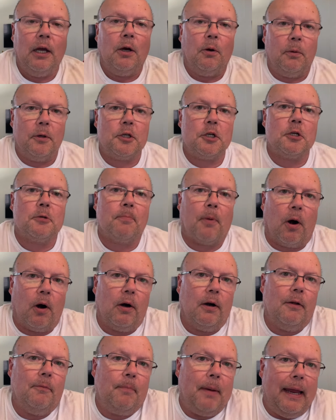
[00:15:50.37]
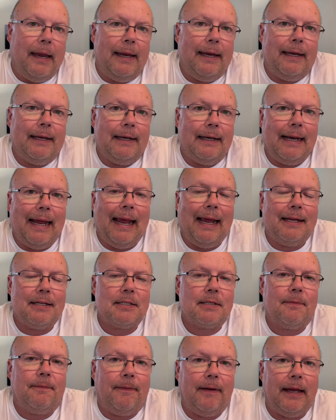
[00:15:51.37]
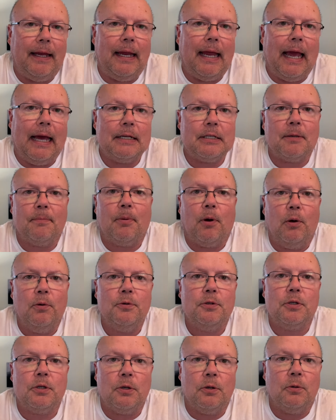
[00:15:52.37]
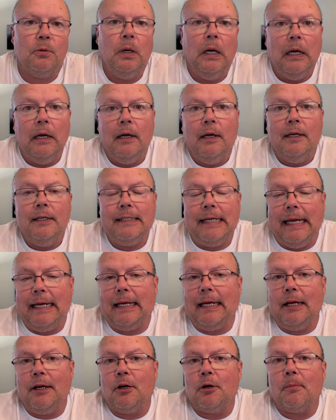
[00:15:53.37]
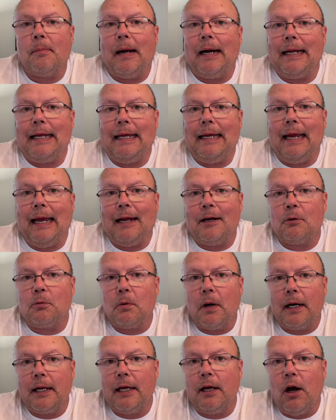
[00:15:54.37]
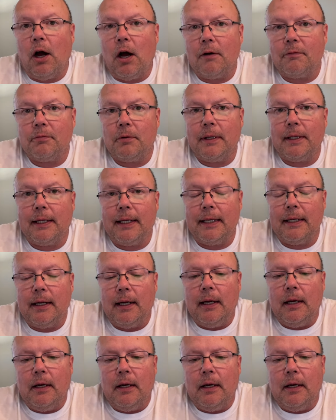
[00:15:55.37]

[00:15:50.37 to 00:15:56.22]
which is part of paying an enhanced fee as opposed to taking your money and running off with it.